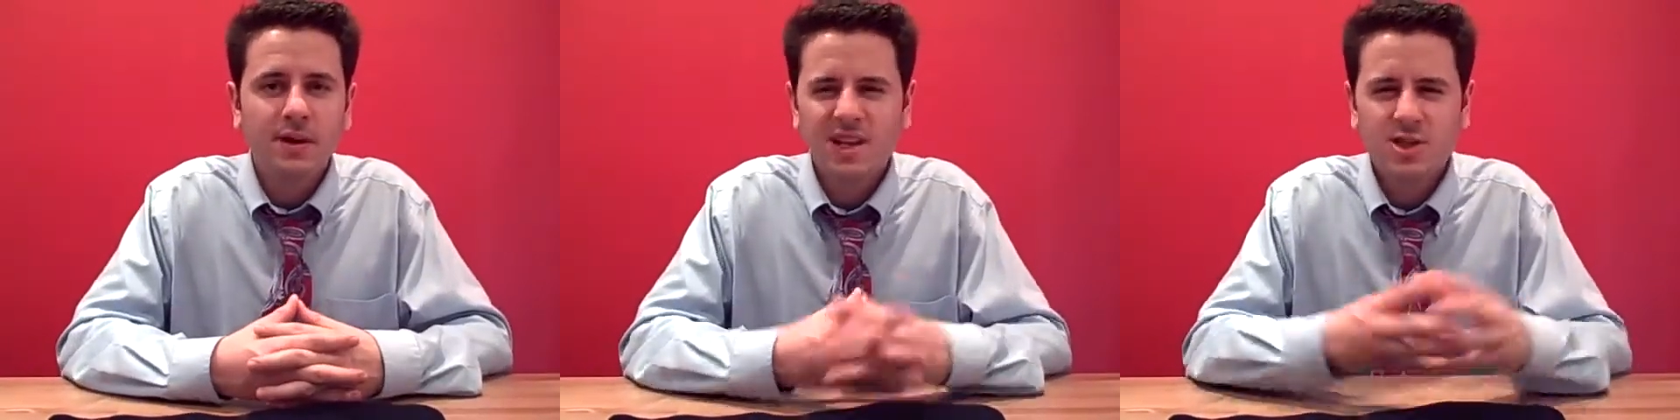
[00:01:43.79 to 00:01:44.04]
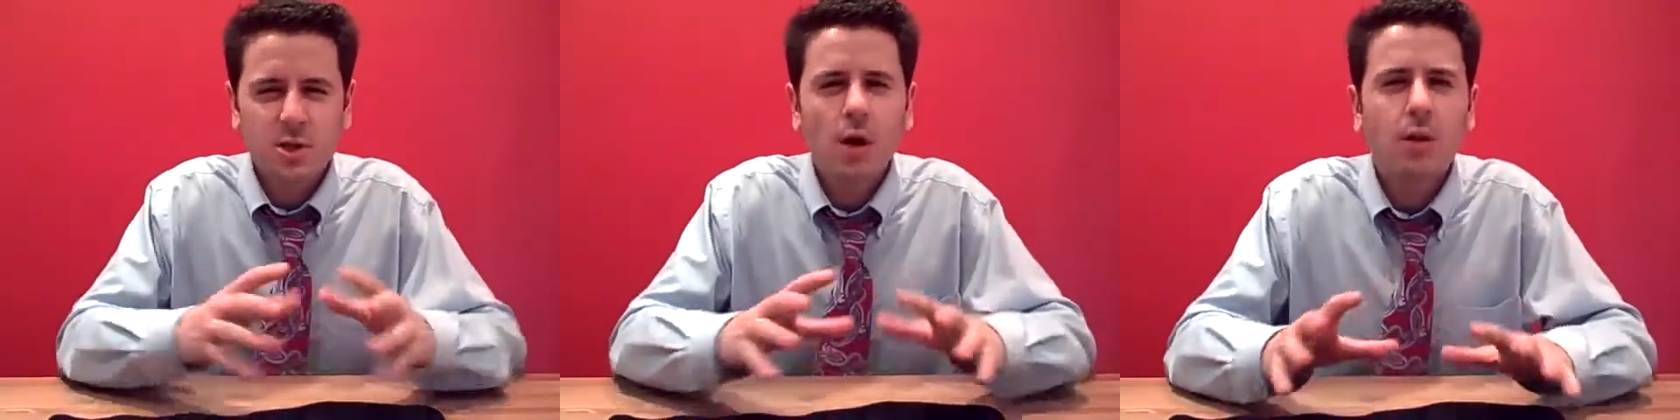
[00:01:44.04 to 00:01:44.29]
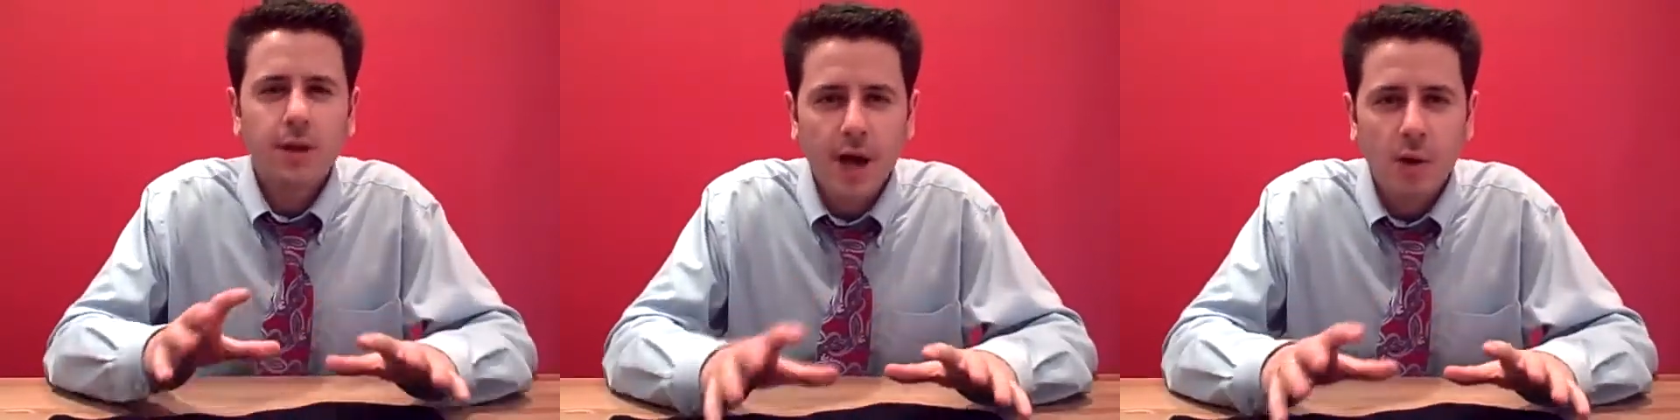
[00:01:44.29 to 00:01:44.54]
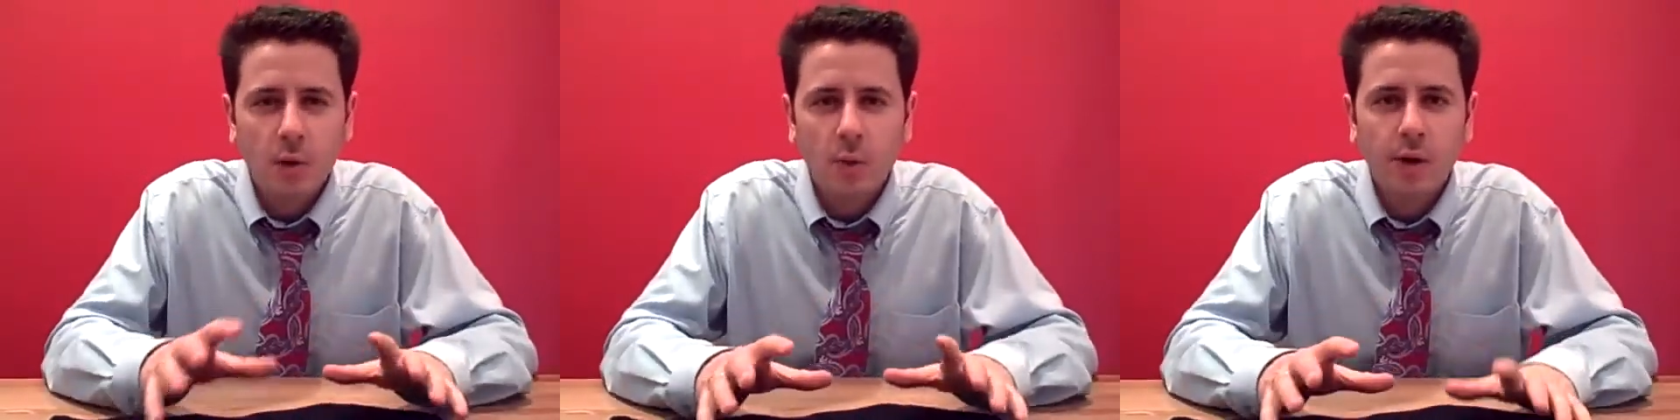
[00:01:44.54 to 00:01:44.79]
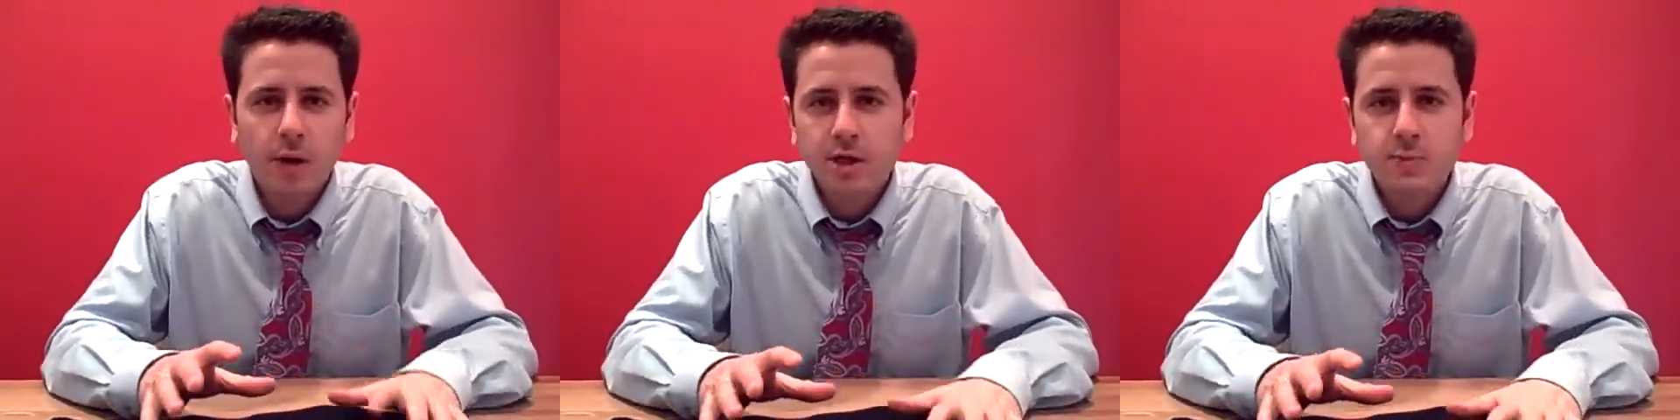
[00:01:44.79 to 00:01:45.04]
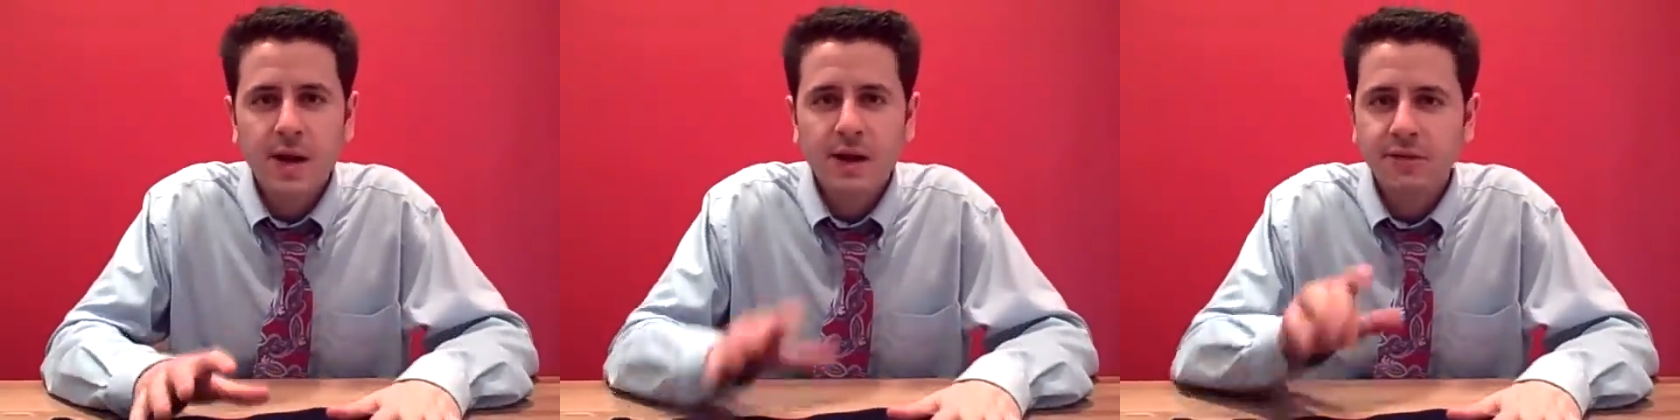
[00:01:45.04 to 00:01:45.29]
It's startling how it
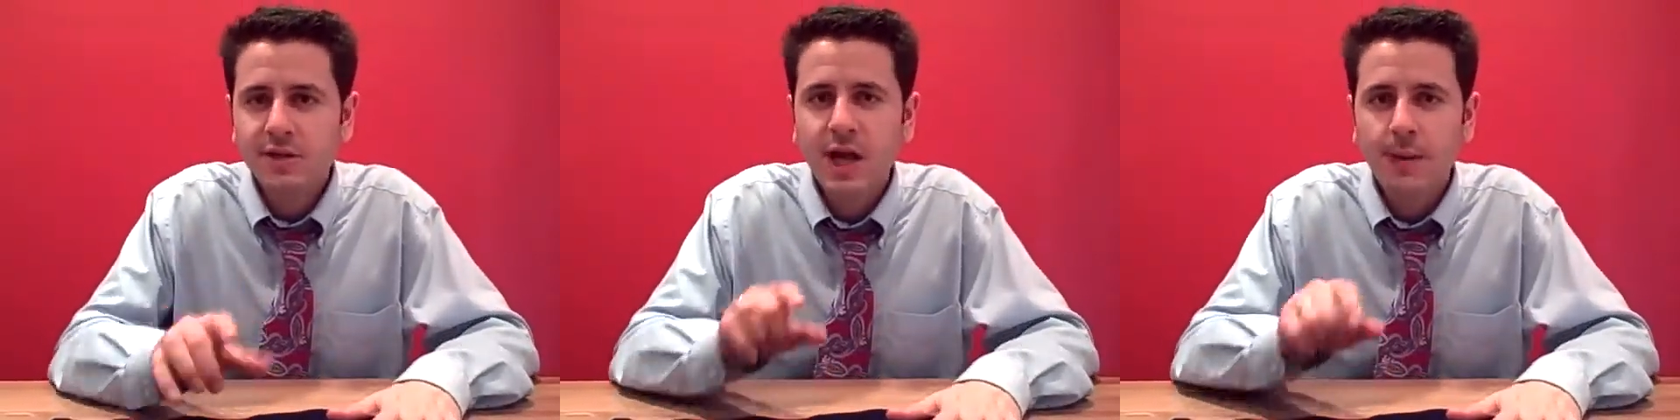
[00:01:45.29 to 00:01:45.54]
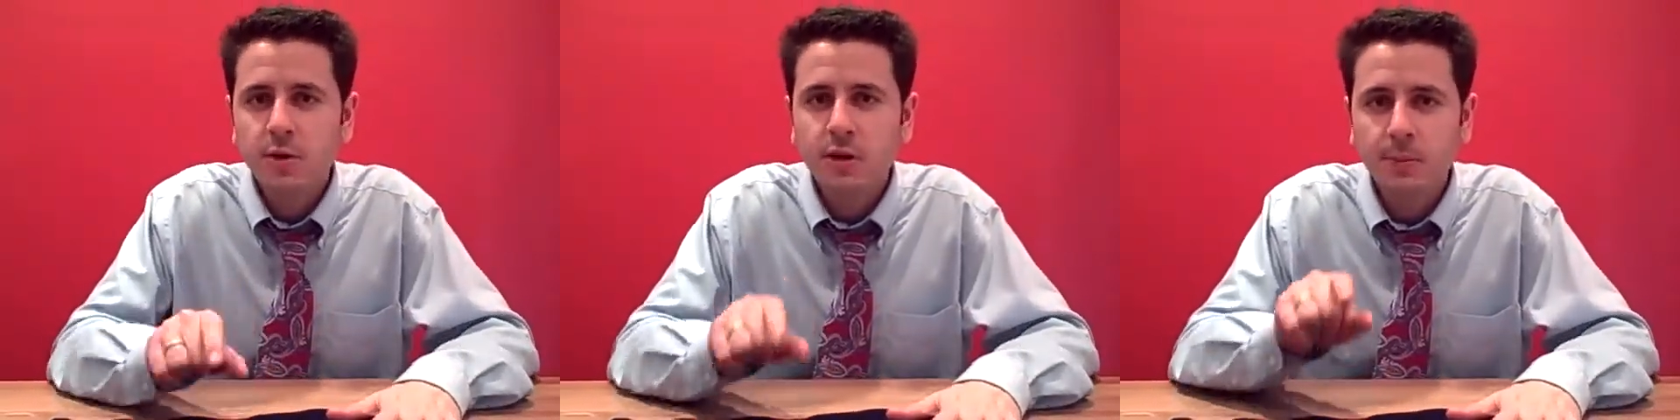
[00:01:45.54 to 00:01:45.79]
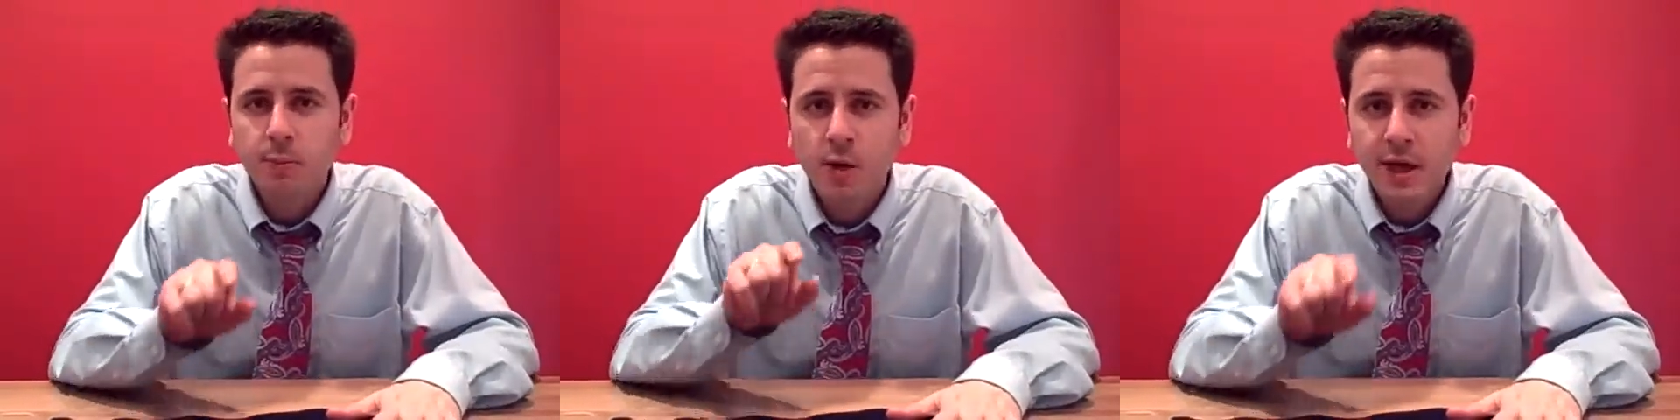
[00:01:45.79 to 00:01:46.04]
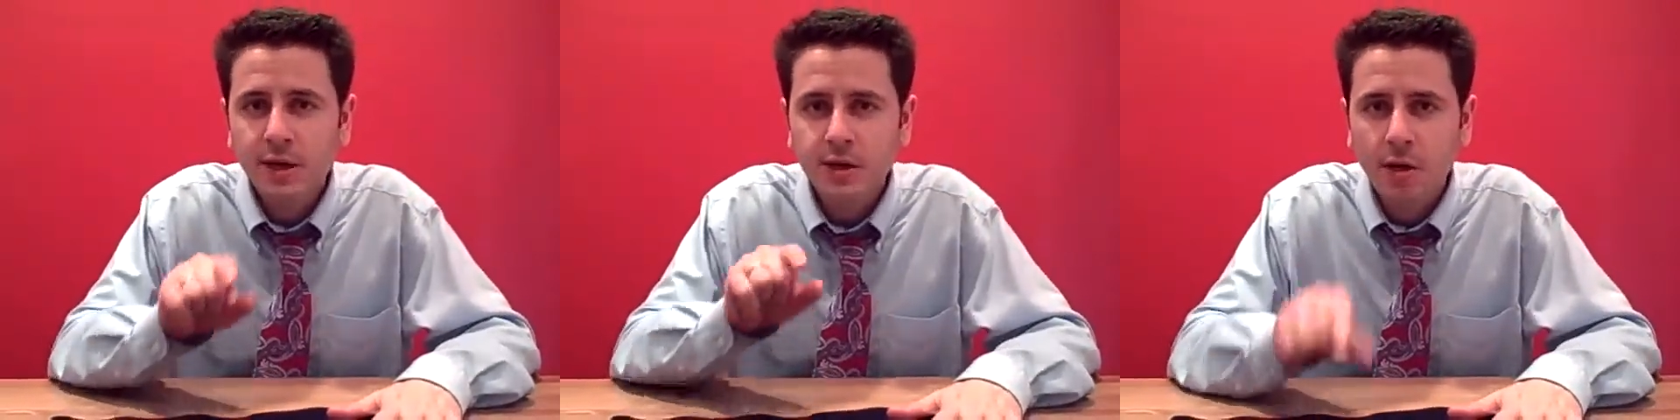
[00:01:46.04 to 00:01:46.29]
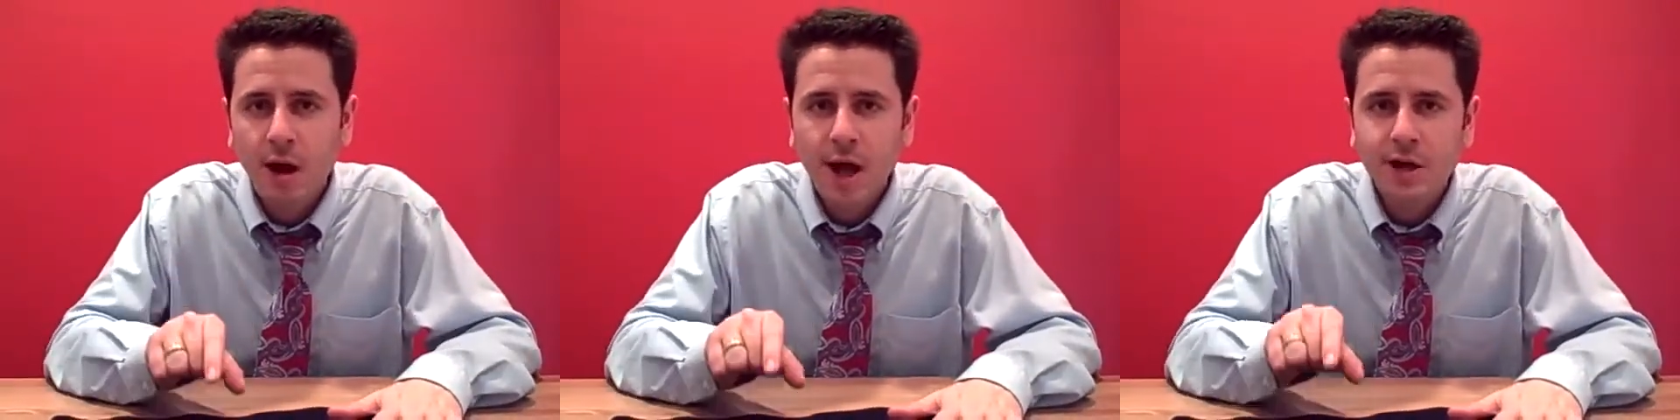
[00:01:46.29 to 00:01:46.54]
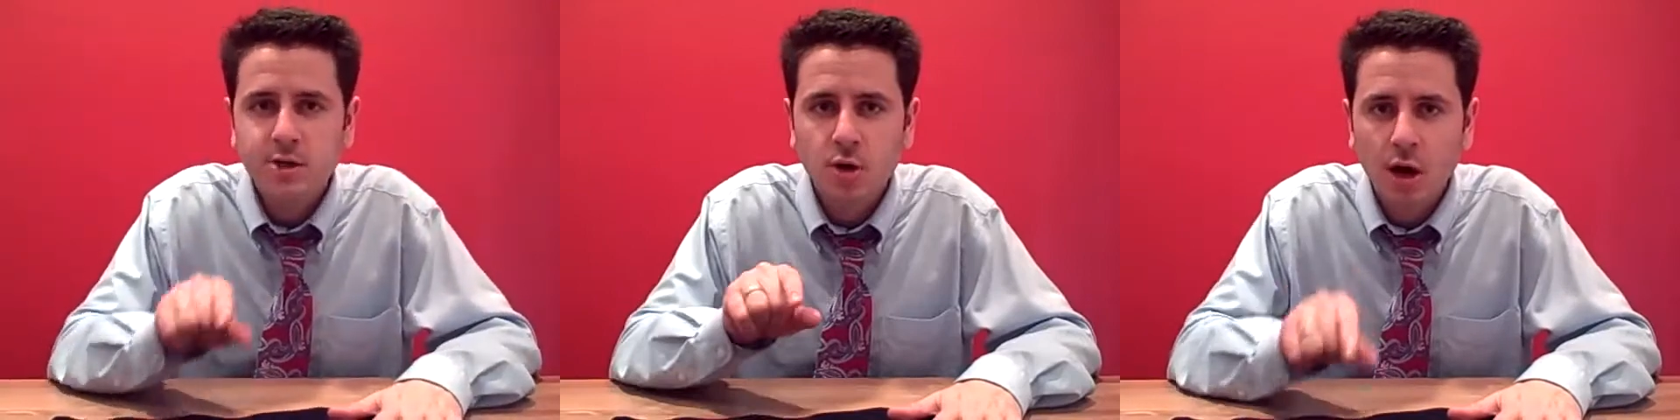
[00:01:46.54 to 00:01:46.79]
works, but every time you can break their
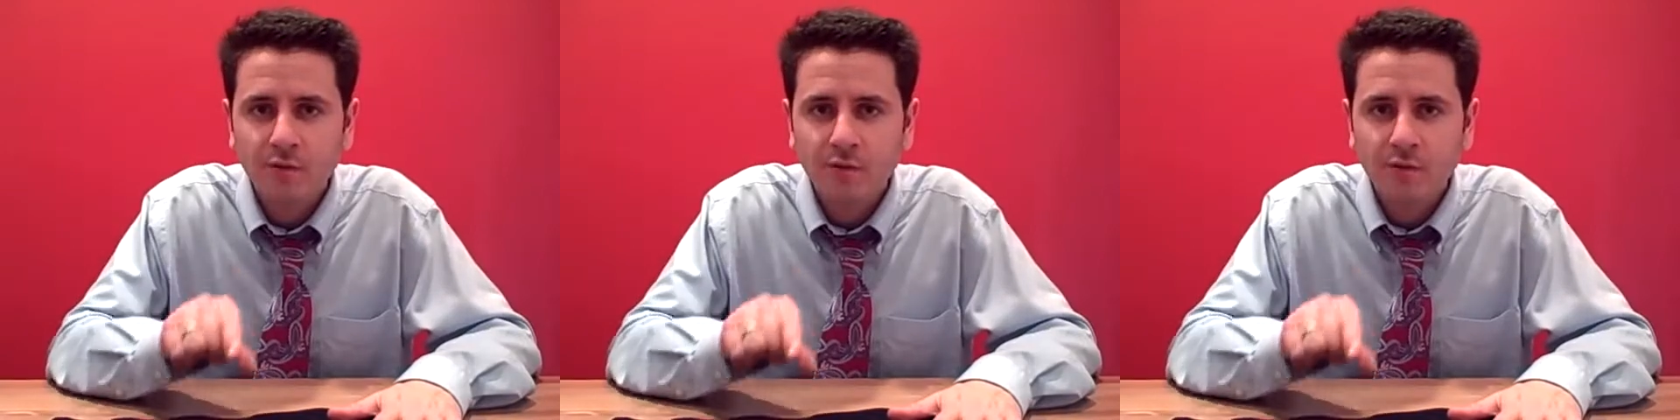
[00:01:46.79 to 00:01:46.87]
eyes